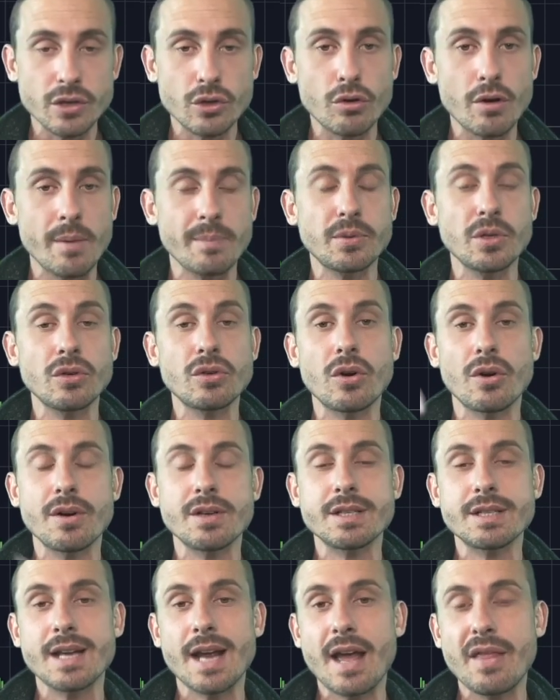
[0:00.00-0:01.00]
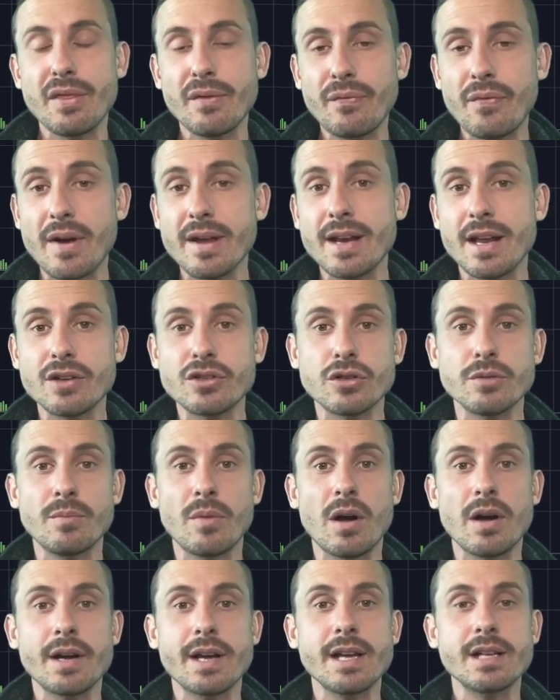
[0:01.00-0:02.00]
cryptocurrency, and the financial
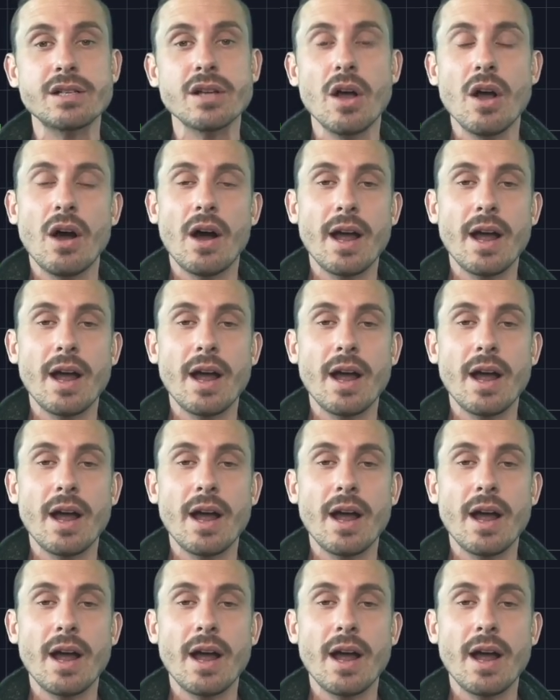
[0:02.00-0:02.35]
markets.